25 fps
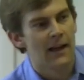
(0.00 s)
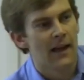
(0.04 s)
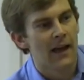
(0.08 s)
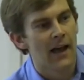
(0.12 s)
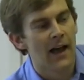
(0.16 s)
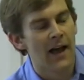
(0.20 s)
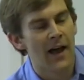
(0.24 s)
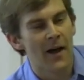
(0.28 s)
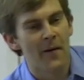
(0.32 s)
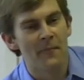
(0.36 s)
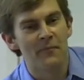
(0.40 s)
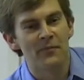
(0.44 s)

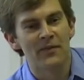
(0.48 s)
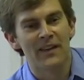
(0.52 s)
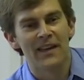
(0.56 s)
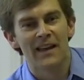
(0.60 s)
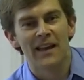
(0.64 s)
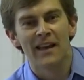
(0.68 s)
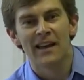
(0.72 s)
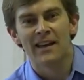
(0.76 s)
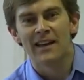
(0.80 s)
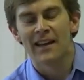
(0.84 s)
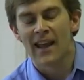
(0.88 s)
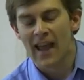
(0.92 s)

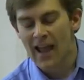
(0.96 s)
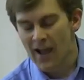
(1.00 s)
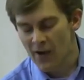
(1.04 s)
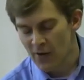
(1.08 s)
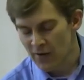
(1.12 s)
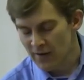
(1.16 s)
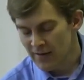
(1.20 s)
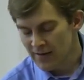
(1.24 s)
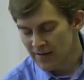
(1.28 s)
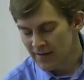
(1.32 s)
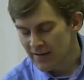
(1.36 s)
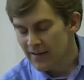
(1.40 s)

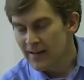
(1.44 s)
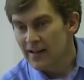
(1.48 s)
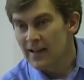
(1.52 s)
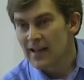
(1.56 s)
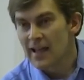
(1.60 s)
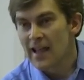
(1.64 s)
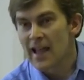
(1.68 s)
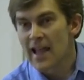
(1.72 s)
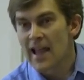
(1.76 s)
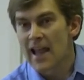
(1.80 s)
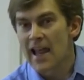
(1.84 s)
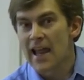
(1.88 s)
Now,
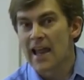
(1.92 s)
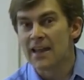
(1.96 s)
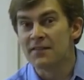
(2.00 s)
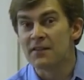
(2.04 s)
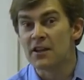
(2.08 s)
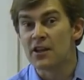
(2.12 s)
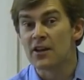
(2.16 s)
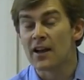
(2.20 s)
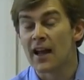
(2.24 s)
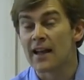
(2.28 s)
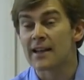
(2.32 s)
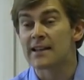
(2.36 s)
in the
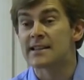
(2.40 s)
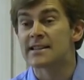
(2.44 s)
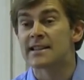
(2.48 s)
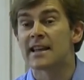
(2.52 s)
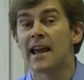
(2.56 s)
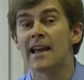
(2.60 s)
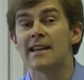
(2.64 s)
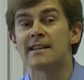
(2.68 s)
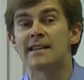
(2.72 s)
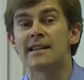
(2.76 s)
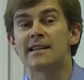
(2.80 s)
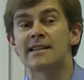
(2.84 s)
United
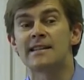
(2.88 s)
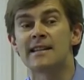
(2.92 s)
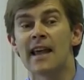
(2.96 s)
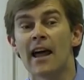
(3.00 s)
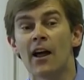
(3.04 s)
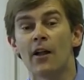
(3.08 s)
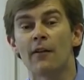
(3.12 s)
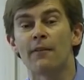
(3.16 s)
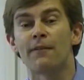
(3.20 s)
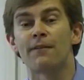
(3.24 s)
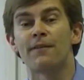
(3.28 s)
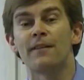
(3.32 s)
States
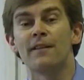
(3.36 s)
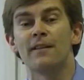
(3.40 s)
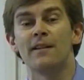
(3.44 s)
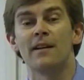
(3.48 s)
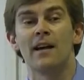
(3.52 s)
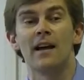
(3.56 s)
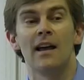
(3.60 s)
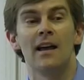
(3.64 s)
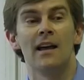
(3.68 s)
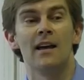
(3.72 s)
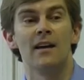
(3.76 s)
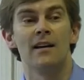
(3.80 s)
itself,
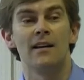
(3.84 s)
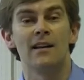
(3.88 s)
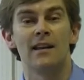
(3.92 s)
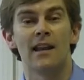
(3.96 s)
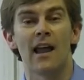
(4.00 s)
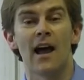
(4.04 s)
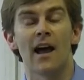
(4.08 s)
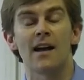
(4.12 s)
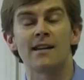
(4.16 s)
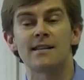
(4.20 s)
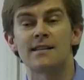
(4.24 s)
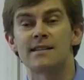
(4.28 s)

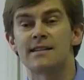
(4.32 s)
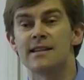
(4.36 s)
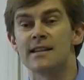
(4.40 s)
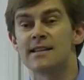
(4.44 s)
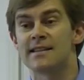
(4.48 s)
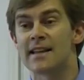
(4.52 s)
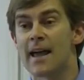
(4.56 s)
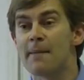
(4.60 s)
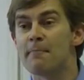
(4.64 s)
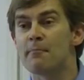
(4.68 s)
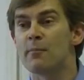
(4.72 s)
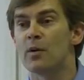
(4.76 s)
last
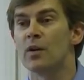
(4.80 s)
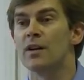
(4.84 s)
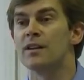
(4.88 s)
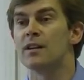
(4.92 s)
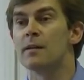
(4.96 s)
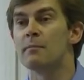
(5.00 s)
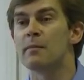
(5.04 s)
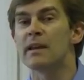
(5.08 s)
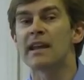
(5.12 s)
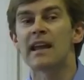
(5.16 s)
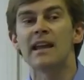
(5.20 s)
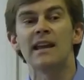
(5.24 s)
December, at
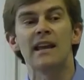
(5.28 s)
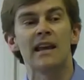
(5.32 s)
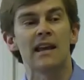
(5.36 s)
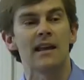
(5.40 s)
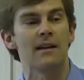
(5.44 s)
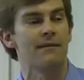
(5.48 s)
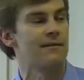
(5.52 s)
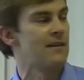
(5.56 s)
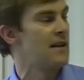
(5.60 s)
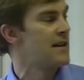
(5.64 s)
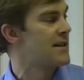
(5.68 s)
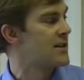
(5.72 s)
the beginning
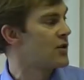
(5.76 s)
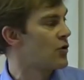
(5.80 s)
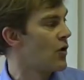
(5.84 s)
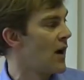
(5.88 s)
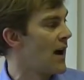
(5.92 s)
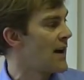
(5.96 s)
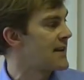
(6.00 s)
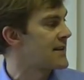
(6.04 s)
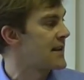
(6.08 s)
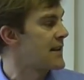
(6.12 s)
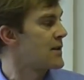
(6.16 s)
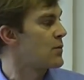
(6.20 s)
of this
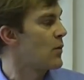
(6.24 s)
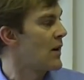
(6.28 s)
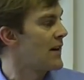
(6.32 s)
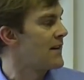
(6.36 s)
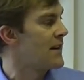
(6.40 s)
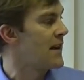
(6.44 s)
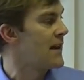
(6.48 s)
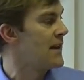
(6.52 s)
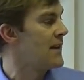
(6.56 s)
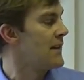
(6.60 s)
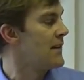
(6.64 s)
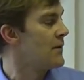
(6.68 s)
crisis, when
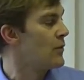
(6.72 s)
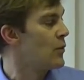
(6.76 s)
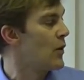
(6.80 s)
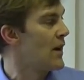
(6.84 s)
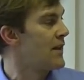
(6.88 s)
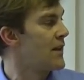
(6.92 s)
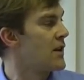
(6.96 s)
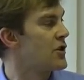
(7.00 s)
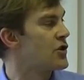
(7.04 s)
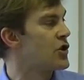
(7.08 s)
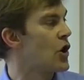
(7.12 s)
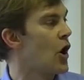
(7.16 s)

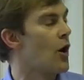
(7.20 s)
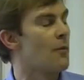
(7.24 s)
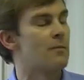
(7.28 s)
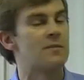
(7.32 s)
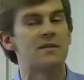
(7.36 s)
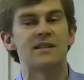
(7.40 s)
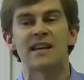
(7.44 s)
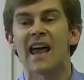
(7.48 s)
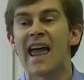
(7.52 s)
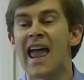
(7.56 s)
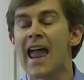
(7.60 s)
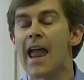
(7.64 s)
the
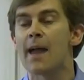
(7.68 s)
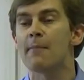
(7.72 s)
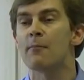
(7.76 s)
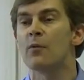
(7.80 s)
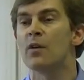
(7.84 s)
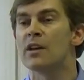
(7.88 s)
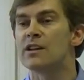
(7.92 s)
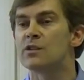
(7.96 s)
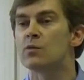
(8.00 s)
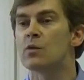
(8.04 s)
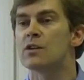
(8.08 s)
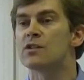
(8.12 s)
jobs
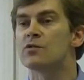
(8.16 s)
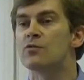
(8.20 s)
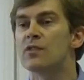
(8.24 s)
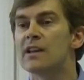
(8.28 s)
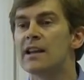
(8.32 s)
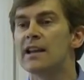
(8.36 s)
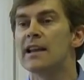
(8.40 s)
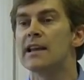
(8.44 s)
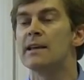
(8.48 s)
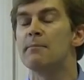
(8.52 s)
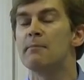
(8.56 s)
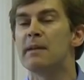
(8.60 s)
hemorrhage was
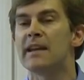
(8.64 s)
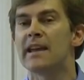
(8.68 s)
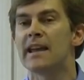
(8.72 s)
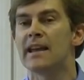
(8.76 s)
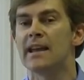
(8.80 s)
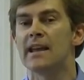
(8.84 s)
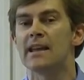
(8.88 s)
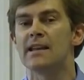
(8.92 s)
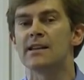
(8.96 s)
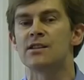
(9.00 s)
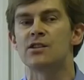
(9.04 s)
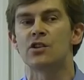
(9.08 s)
really
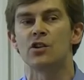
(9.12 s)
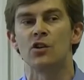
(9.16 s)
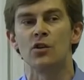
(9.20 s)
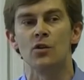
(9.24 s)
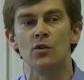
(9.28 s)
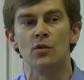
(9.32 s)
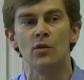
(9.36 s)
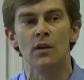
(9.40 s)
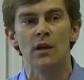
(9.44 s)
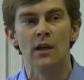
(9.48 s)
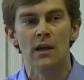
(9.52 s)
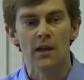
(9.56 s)
beginning
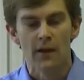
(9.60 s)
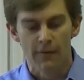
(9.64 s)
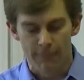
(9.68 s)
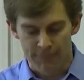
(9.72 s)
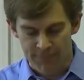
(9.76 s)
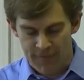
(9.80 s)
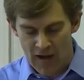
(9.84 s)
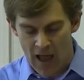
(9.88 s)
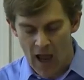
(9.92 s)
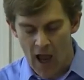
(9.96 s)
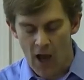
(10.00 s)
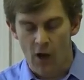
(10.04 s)
to
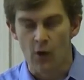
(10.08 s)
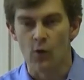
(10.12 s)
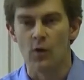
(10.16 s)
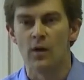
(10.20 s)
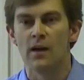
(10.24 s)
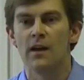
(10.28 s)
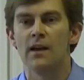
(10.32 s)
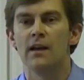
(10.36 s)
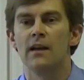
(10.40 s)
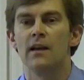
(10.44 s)
flow,